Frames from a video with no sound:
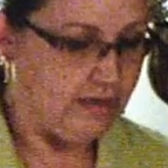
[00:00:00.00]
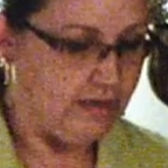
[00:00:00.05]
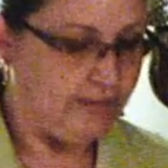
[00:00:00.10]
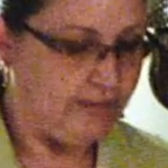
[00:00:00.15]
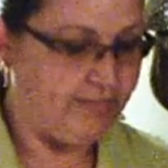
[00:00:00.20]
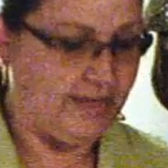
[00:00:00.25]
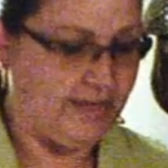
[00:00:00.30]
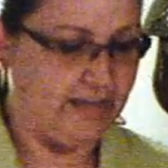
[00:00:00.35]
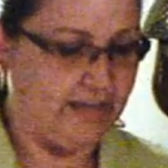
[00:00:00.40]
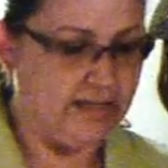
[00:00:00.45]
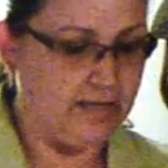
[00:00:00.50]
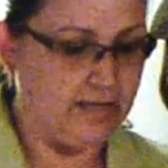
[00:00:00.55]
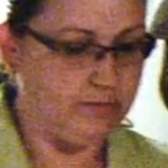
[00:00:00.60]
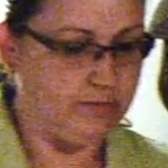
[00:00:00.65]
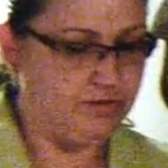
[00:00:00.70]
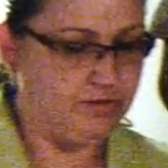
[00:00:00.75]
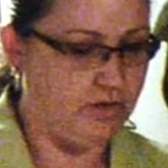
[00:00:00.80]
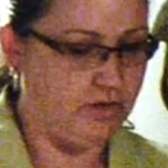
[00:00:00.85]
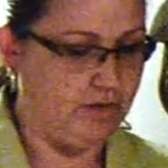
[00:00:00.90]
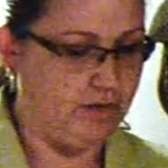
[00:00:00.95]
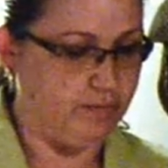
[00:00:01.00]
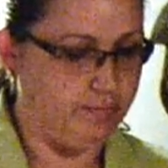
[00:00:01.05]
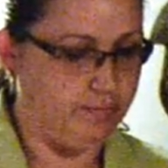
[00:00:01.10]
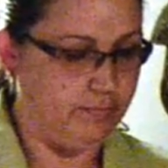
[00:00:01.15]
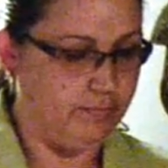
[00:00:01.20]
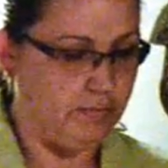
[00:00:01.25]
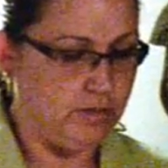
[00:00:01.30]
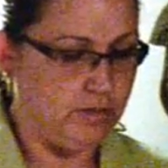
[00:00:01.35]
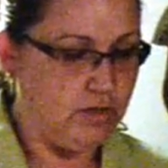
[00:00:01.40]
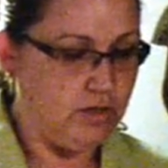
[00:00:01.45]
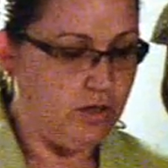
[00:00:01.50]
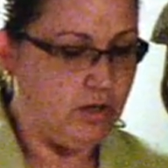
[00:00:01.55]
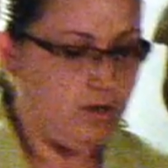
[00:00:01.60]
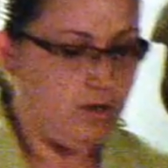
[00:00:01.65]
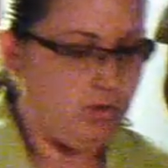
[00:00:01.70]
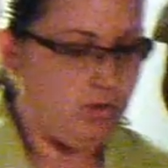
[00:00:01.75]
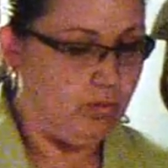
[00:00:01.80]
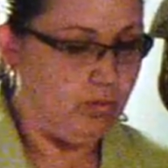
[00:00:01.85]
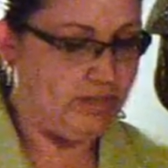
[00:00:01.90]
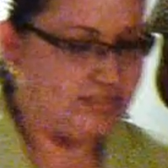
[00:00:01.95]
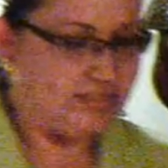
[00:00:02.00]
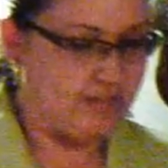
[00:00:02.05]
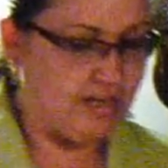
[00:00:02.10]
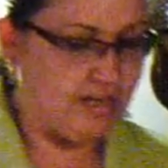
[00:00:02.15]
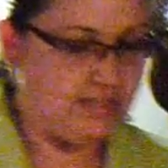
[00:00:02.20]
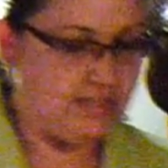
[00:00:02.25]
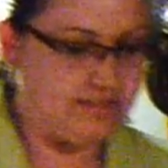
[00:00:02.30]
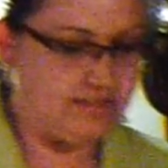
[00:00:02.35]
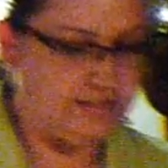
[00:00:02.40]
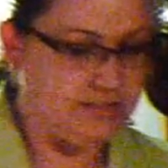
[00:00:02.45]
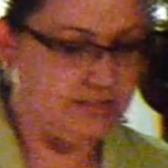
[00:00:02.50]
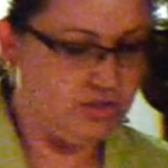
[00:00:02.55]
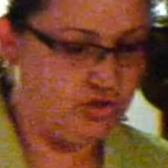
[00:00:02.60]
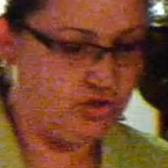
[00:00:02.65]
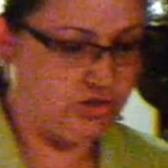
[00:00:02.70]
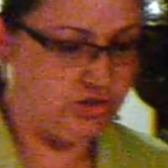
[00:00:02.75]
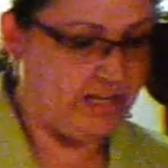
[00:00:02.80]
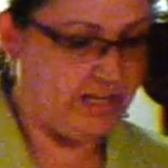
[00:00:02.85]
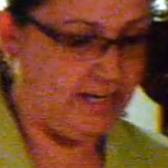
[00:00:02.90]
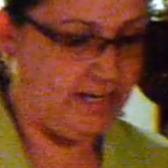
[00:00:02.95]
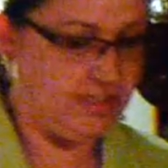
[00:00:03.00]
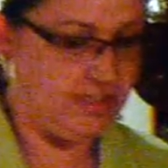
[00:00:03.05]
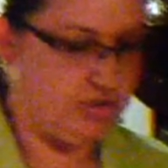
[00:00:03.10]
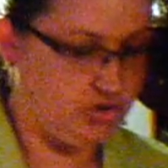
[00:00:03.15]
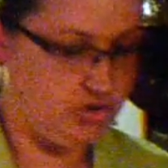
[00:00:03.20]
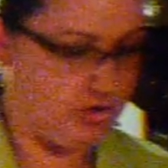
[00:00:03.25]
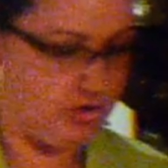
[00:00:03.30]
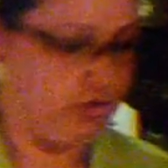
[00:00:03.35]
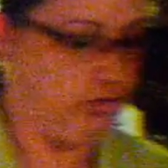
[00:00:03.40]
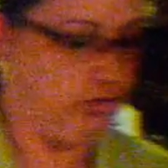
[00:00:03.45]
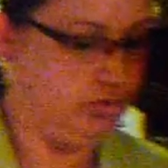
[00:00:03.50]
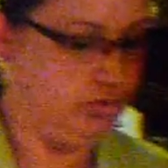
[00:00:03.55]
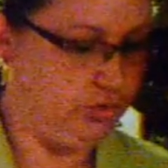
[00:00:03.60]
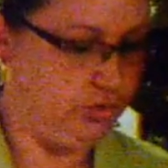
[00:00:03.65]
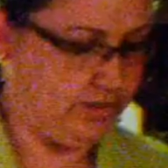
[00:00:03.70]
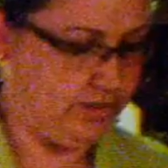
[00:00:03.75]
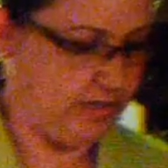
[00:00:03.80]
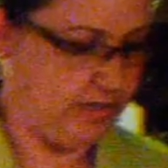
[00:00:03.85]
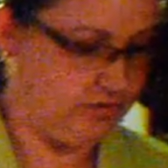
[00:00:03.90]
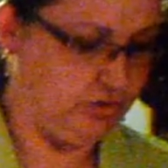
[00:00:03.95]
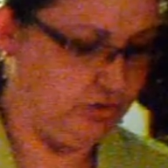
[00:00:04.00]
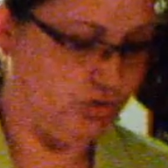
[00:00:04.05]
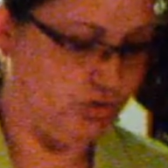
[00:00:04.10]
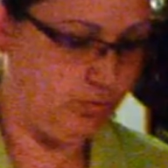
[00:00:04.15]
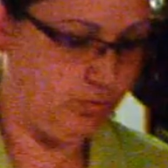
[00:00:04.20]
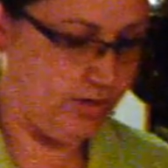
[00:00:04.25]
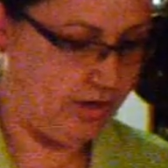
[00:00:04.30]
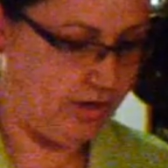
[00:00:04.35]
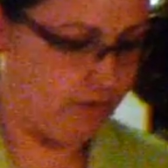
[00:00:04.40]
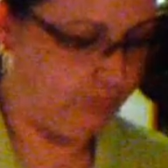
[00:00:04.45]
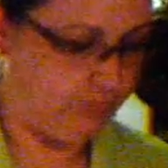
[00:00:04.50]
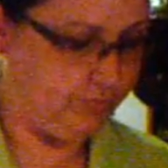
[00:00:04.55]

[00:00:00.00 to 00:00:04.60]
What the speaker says: That comes from Wisconsin State Journal, 2012.